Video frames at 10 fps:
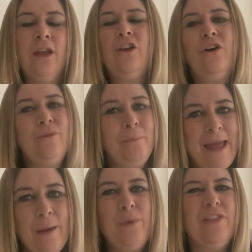God
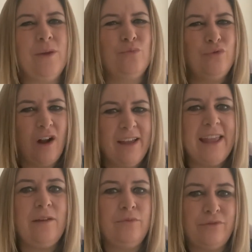met with him
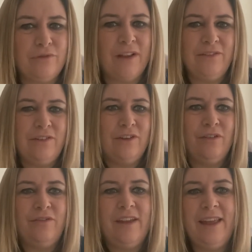right in front
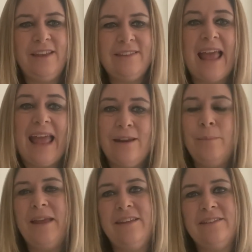of his
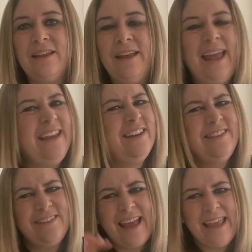enemies. He
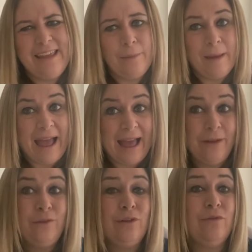didn't take him
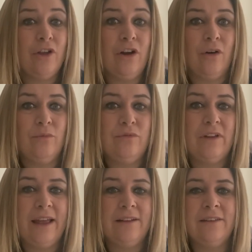out of the
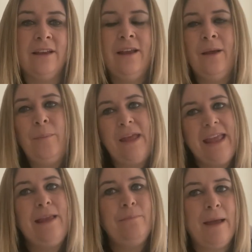conflict, but
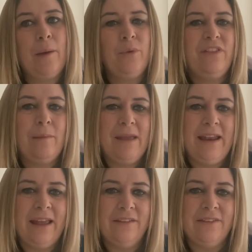he met with him in
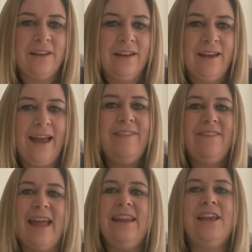it, and
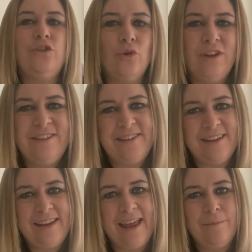then he
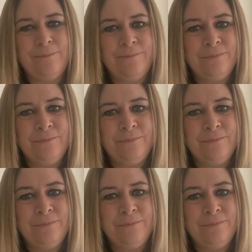anointed him.